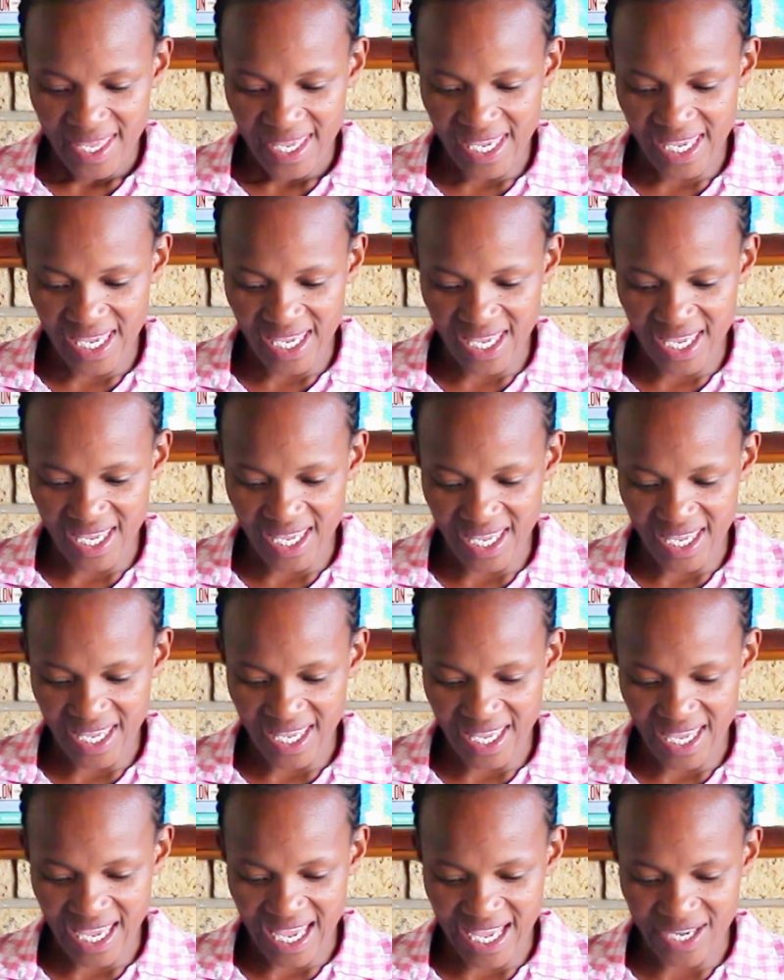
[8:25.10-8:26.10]

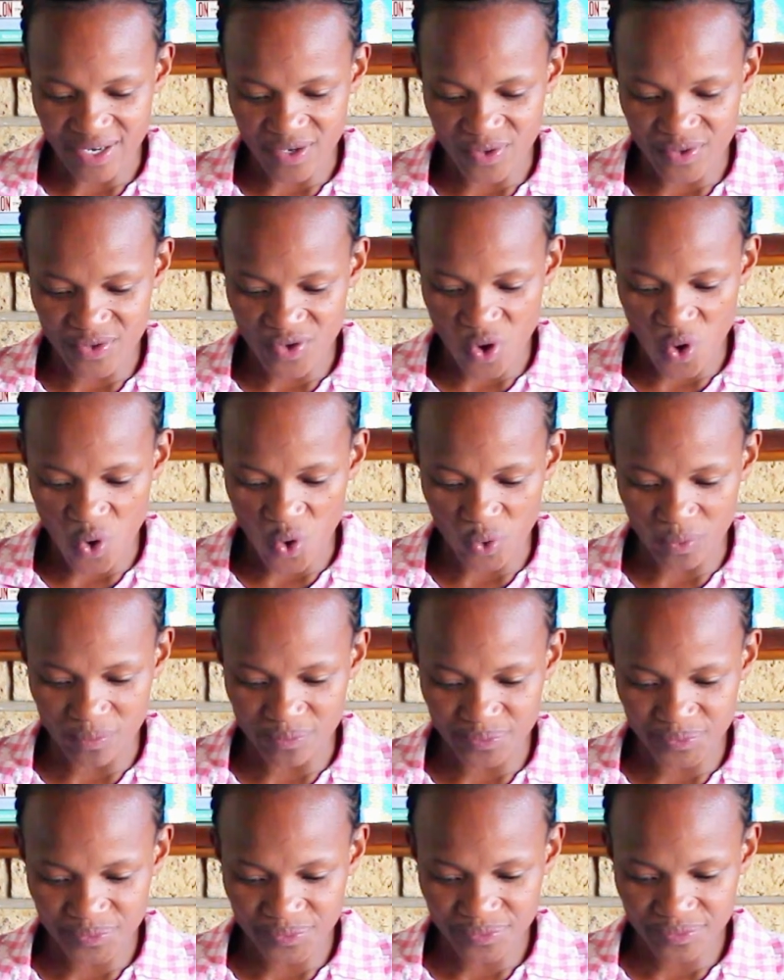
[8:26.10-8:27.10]
I don't
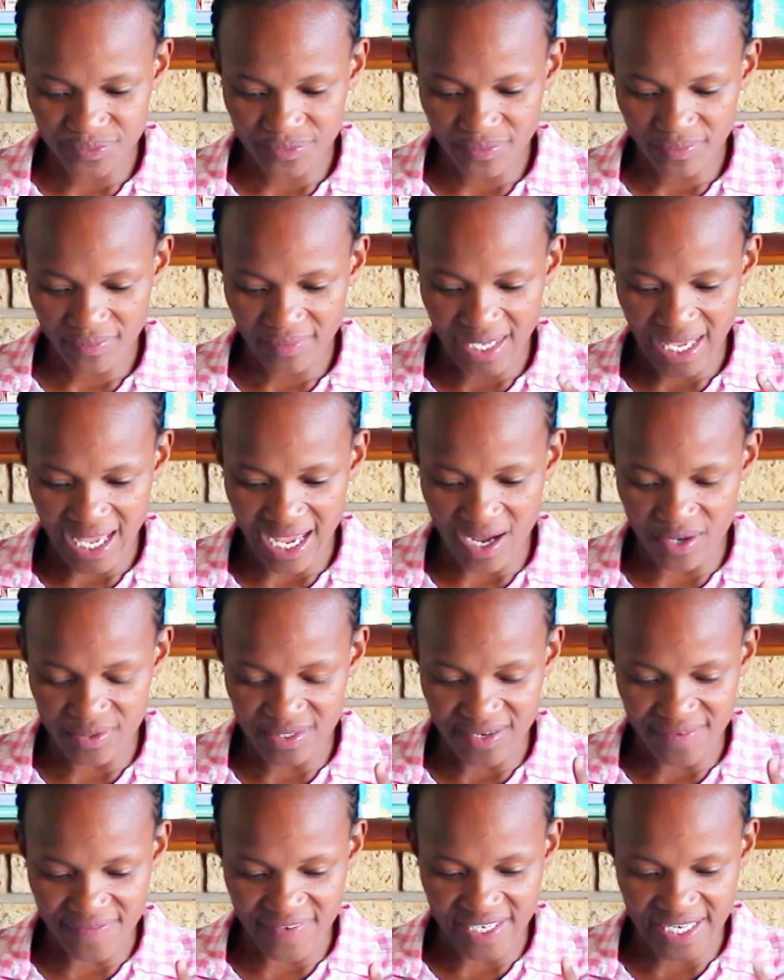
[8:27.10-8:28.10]
know how
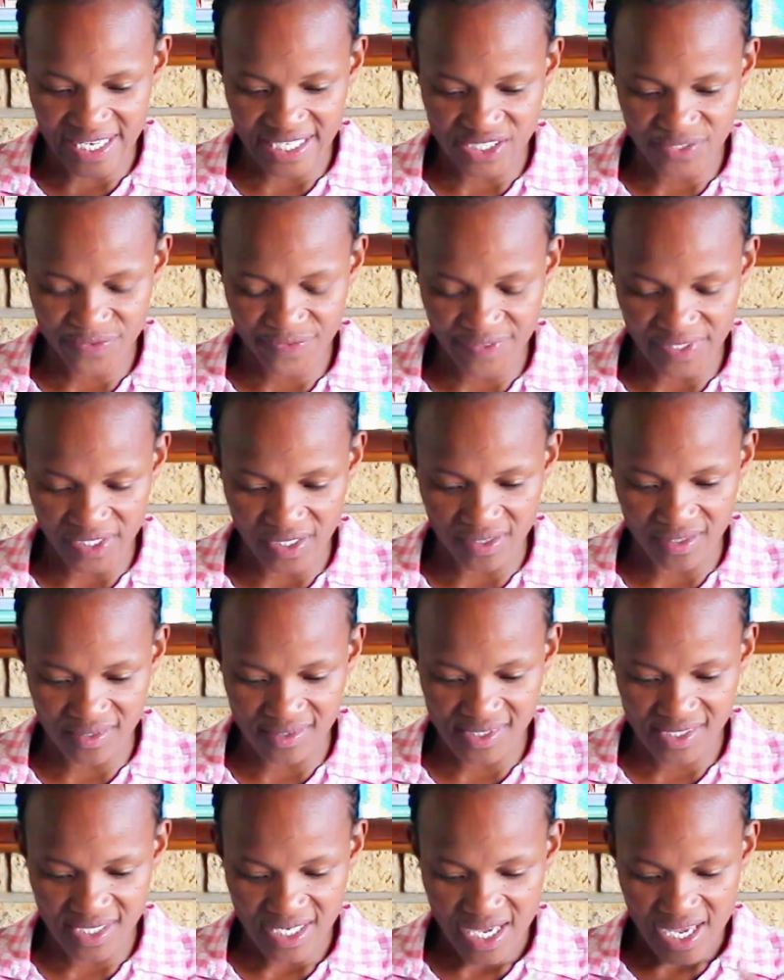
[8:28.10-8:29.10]
the village
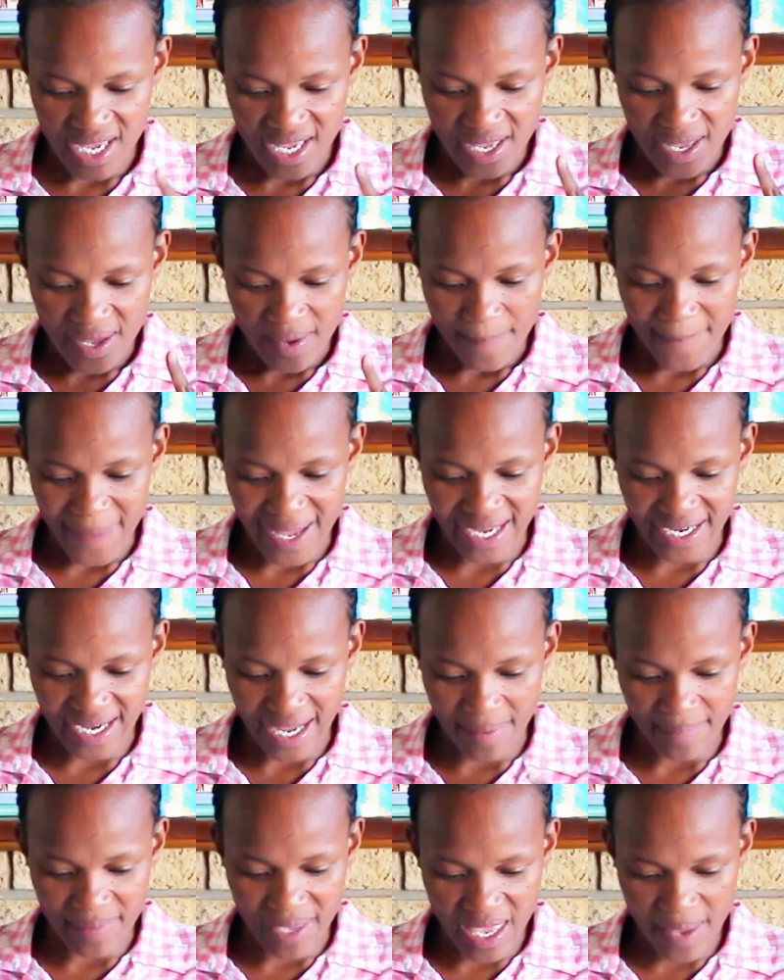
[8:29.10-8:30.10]
feels, but
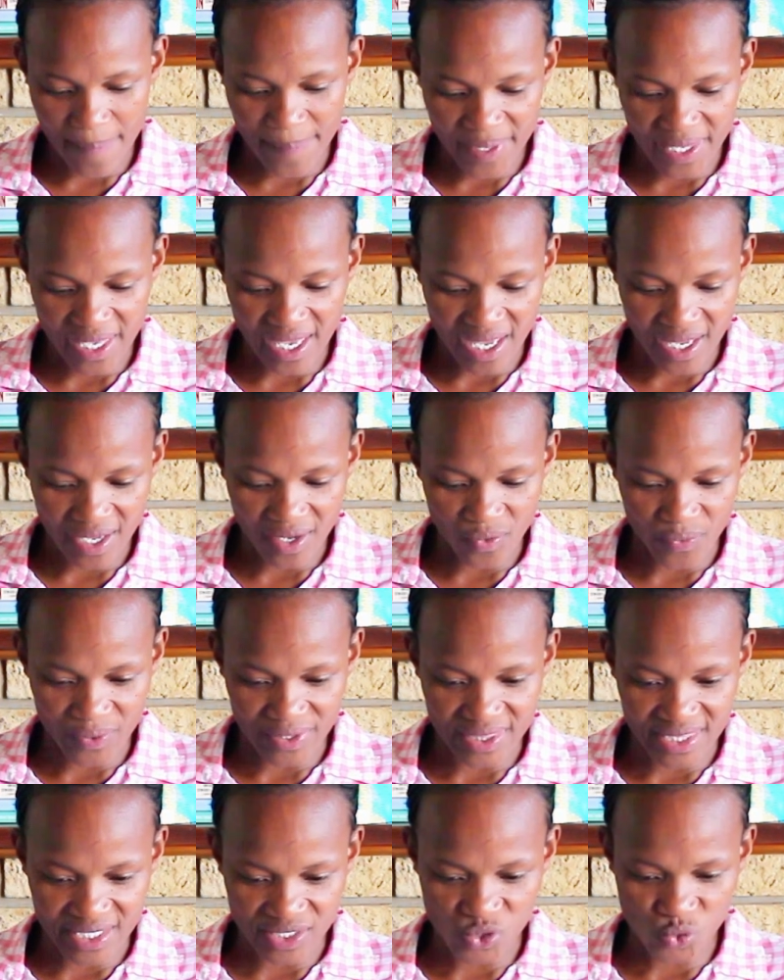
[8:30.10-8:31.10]
I'm happy
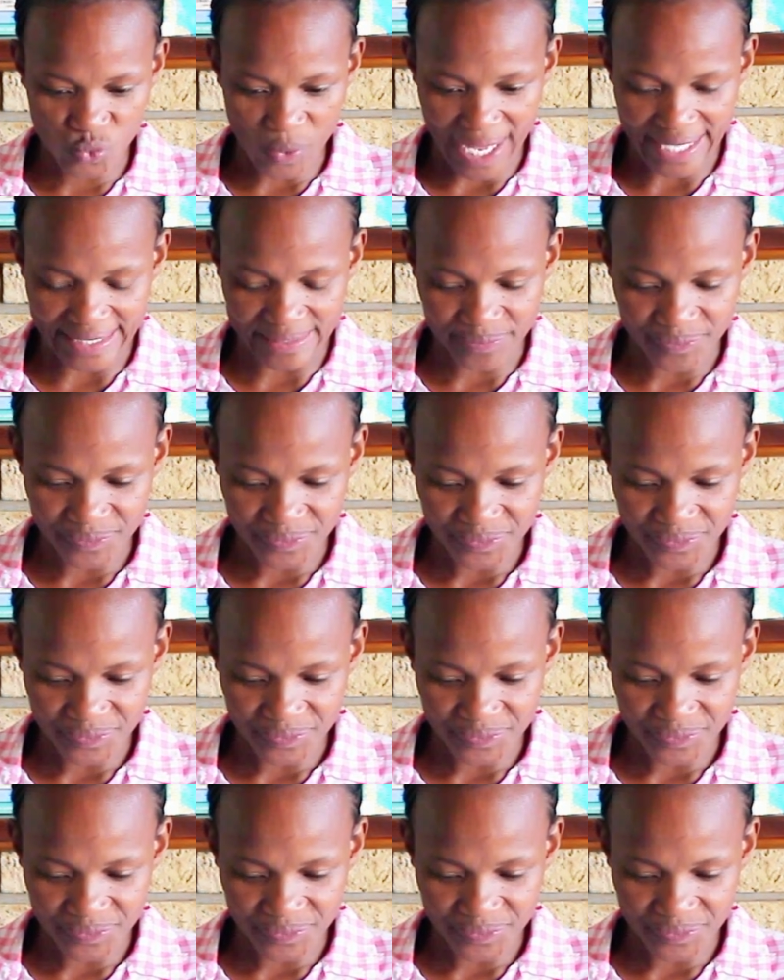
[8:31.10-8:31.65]
with this one.